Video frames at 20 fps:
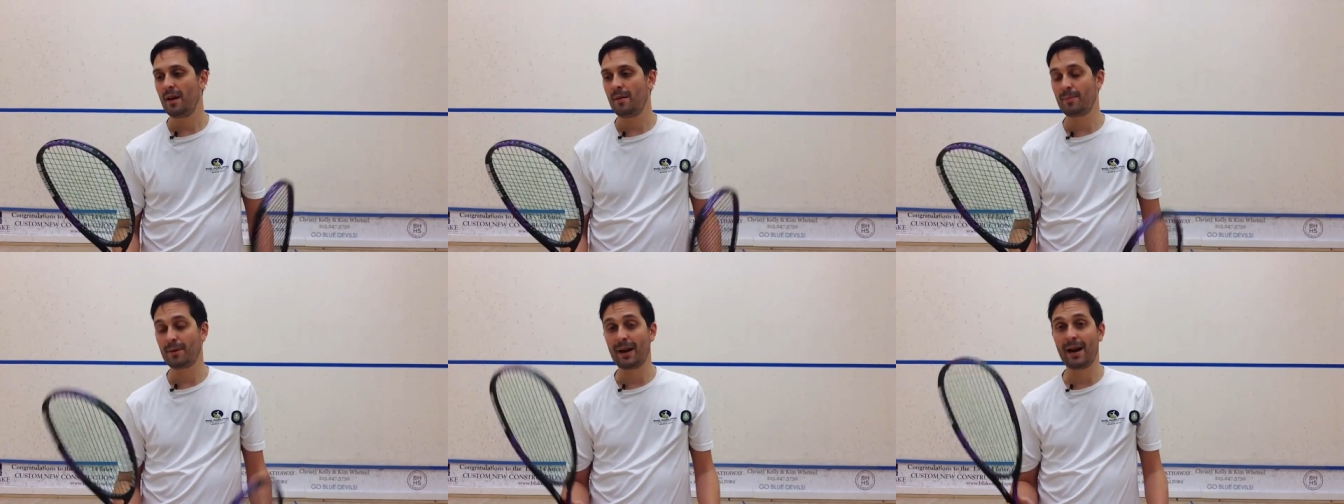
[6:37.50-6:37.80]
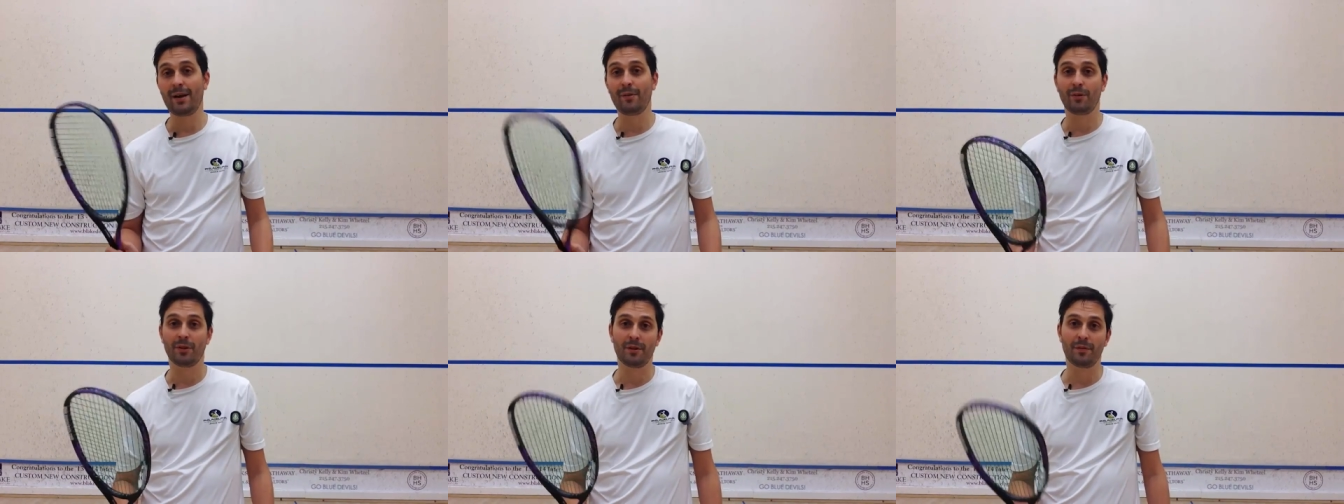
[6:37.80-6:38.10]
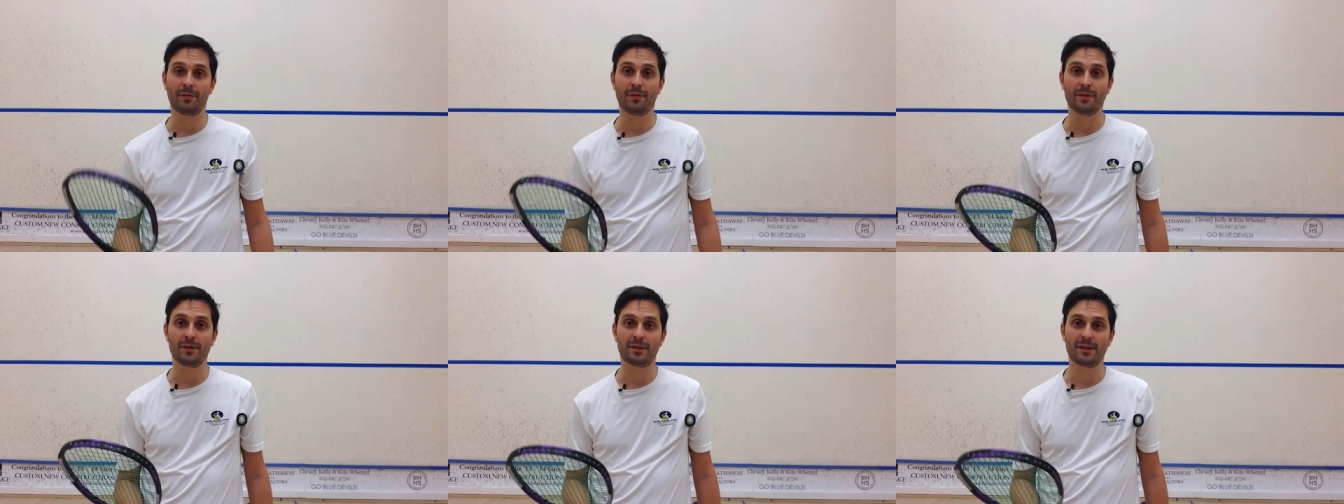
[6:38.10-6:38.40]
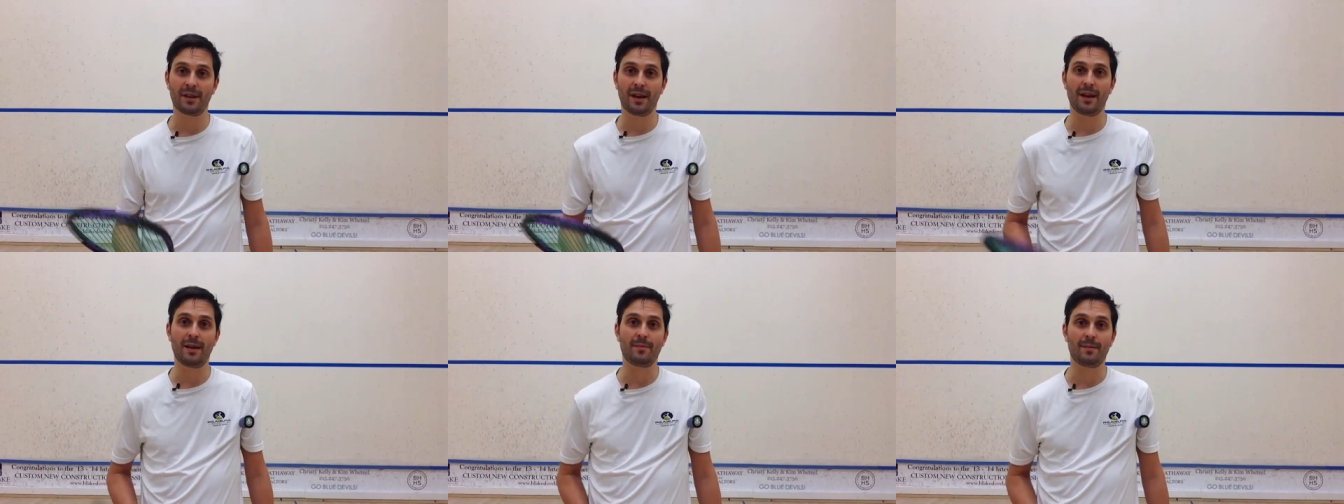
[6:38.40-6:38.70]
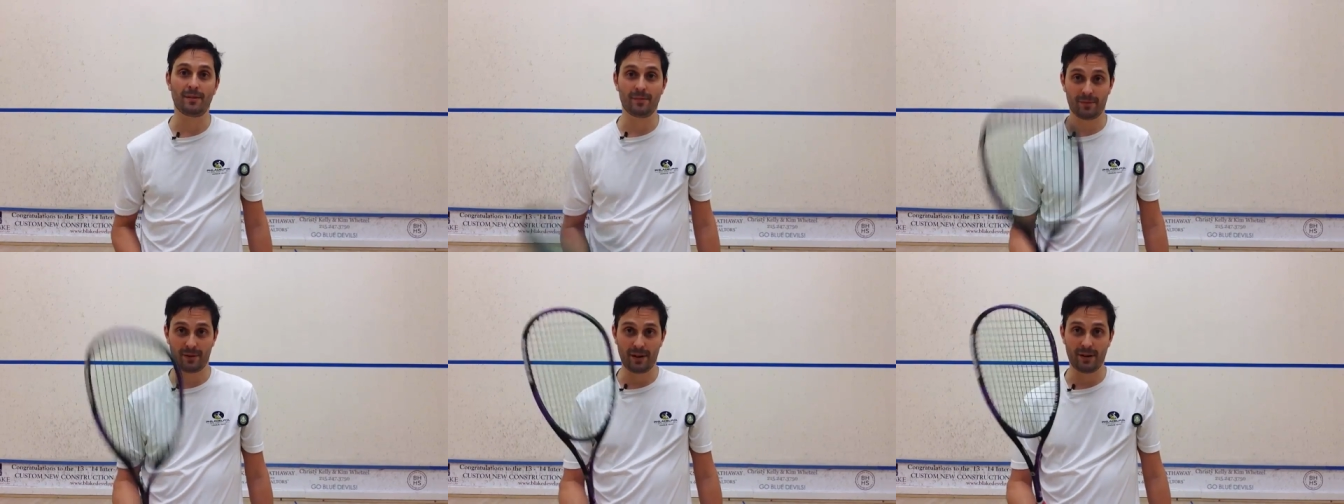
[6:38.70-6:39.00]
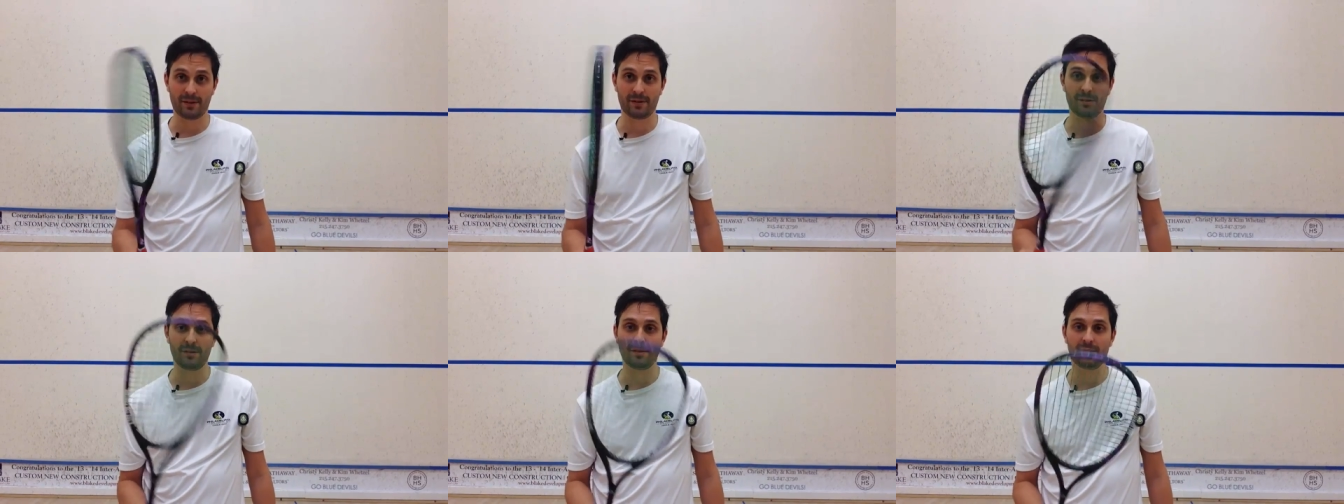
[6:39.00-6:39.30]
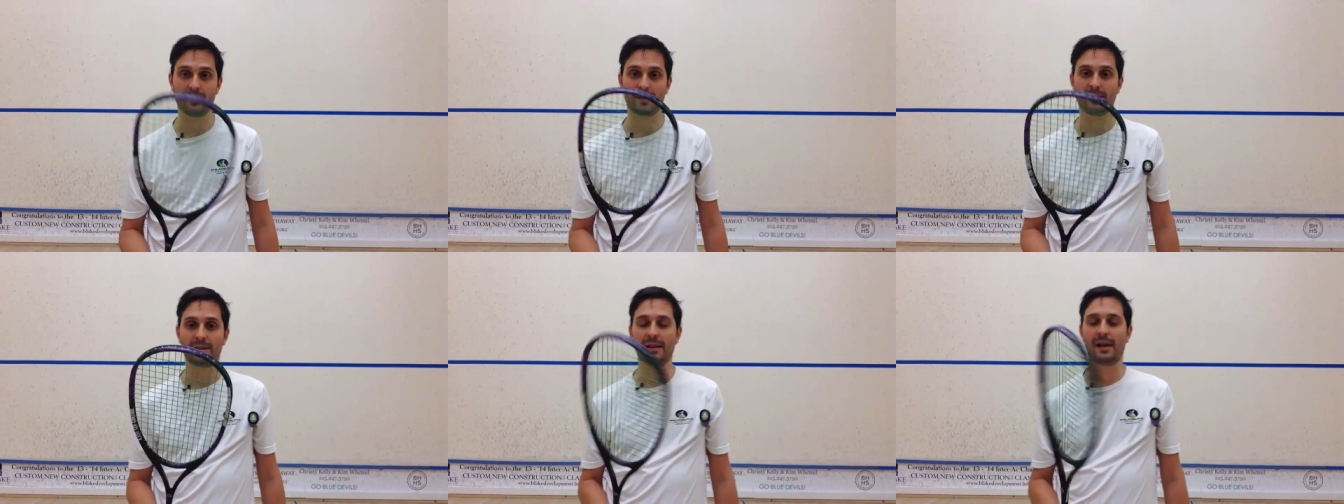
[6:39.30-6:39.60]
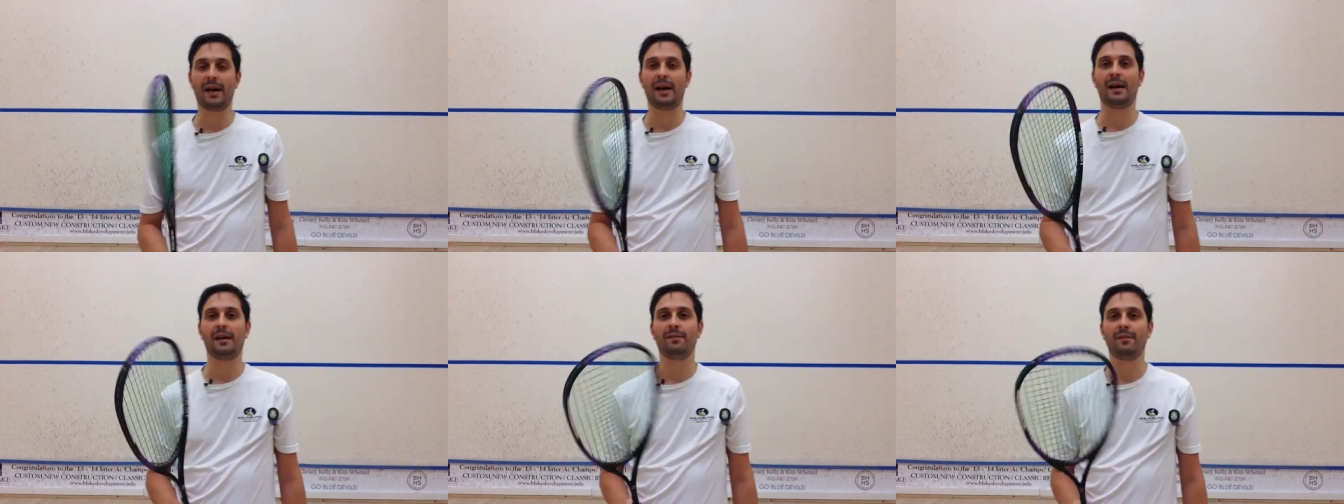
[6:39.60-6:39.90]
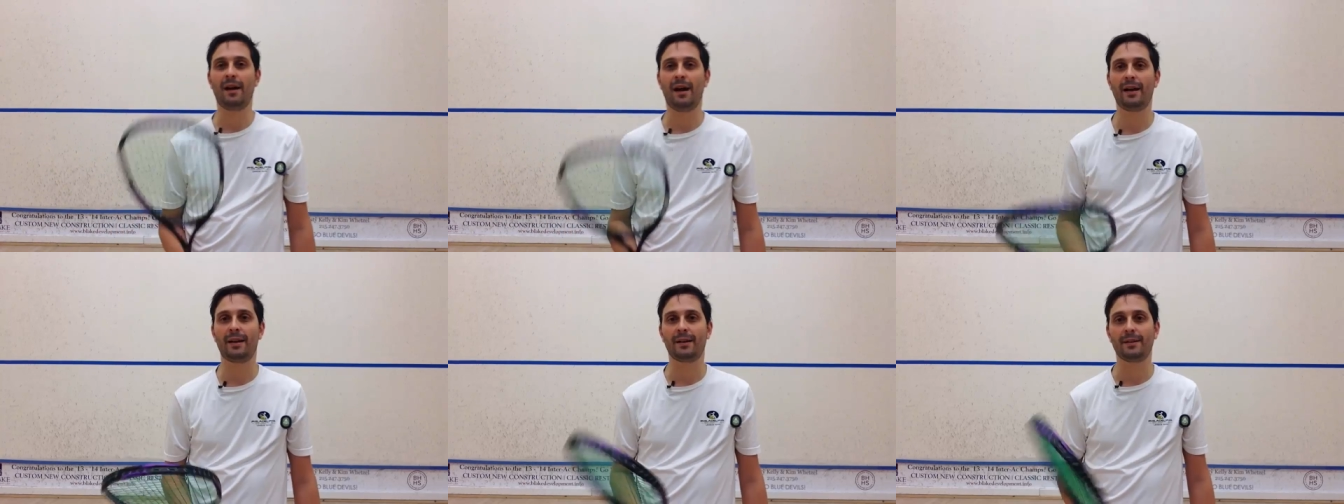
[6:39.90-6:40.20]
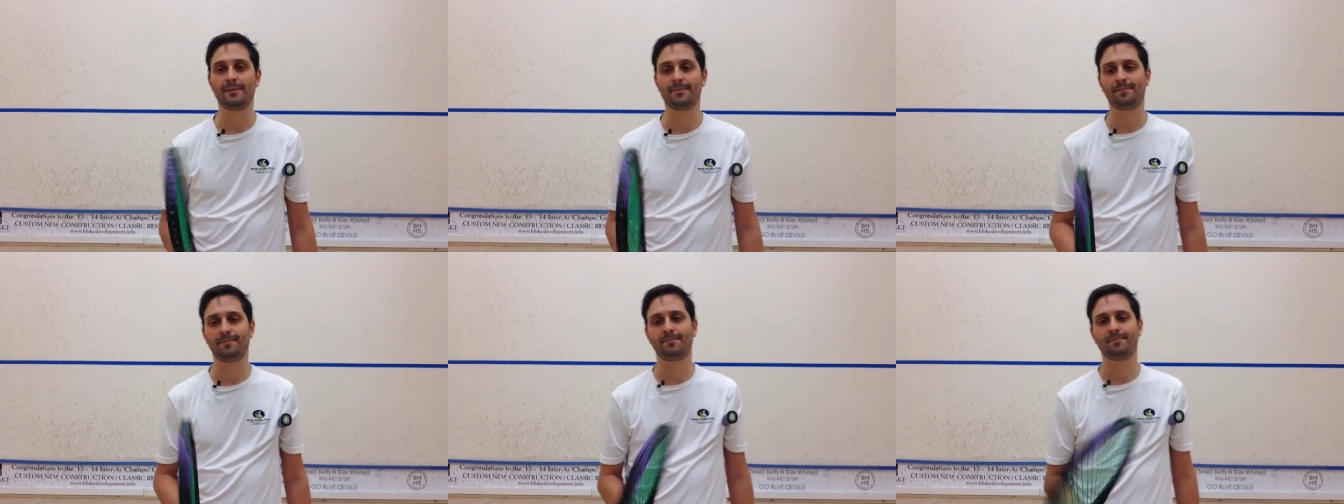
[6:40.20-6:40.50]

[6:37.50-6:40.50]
But I won the first game when I was using this Eye racket.